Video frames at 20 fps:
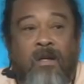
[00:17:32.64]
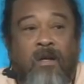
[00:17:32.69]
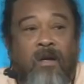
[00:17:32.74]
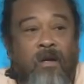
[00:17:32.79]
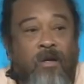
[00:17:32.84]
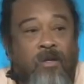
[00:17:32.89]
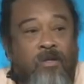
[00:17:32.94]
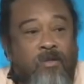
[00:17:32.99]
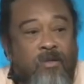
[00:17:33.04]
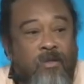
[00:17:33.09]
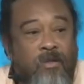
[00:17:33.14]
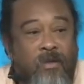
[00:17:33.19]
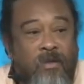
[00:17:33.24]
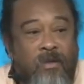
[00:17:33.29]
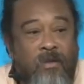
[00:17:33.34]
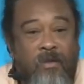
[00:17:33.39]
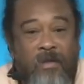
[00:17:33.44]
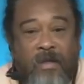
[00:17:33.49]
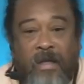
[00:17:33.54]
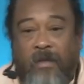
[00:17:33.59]
encourage
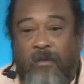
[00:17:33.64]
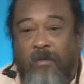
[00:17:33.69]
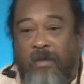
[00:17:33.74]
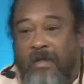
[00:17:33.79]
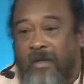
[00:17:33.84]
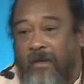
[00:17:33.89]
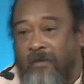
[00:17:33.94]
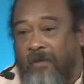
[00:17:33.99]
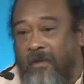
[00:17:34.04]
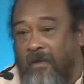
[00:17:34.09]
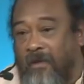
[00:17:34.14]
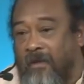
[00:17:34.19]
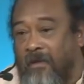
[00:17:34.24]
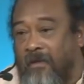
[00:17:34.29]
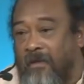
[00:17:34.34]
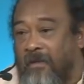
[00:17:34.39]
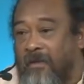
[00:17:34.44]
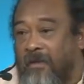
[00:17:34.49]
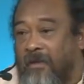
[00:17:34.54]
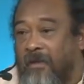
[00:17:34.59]
that
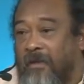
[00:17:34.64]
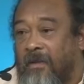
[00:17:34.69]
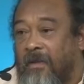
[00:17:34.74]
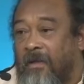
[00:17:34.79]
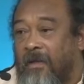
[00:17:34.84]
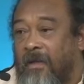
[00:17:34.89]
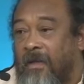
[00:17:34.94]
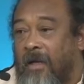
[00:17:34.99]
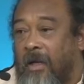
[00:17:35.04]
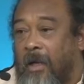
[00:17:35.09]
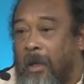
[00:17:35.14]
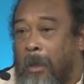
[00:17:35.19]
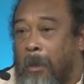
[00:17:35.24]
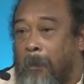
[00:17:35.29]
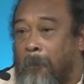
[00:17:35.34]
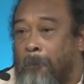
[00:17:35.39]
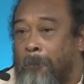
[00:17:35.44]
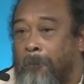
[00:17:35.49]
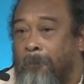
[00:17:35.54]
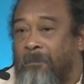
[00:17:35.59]
whatever,
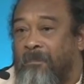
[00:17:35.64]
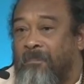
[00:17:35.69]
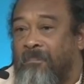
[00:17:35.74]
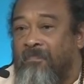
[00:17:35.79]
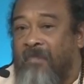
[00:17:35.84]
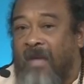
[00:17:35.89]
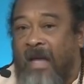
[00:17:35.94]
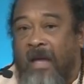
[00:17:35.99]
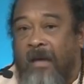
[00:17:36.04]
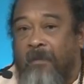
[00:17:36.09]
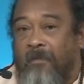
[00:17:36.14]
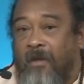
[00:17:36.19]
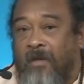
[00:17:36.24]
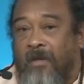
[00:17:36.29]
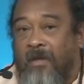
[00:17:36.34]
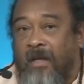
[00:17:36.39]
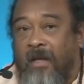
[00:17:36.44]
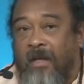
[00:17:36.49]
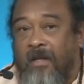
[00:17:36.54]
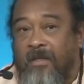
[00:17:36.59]
I am
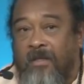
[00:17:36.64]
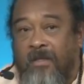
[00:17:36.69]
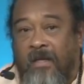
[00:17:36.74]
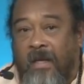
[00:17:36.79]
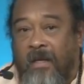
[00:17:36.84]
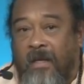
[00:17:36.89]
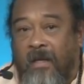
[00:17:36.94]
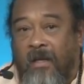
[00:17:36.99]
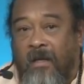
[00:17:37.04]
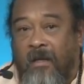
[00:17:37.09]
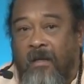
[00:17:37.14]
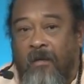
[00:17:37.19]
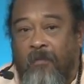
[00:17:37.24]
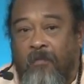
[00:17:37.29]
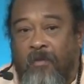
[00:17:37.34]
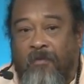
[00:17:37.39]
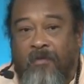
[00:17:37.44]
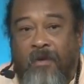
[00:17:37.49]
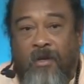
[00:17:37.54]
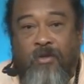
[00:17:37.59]
not against any
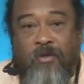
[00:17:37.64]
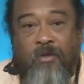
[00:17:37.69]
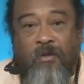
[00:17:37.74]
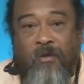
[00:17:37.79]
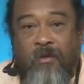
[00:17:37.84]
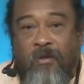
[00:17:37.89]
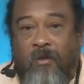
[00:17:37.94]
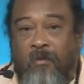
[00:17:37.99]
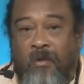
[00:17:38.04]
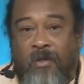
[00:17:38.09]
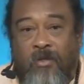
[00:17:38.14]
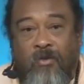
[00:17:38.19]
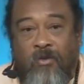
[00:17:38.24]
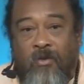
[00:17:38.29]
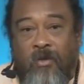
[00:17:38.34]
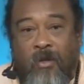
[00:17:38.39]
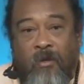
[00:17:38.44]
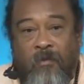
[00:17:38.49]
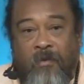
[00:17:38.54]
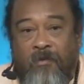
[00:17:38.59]
profession. You must
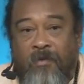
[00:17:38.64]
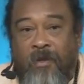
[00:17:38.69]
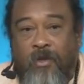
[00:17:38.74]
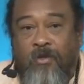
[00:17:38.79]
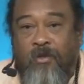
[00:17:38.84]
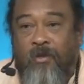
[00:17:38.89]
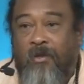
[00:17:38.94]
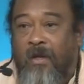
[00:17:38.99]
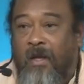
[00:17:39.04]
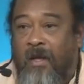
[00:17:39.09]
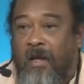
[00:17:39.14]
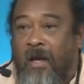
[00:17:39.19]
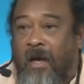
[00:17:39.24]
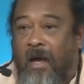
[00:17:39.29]
do your profession.